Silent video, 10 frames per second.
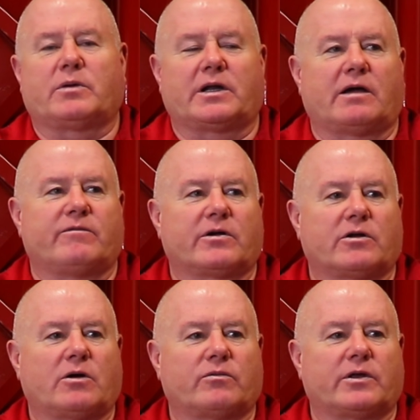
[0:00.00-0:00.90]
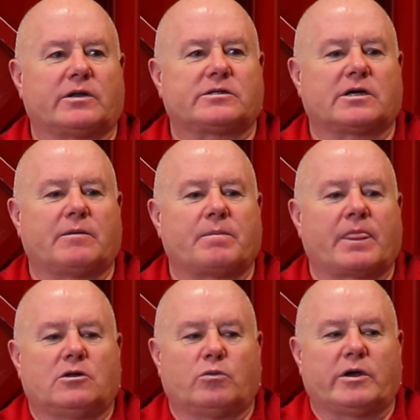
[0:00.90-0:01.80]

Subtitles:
But I figured out that, you know,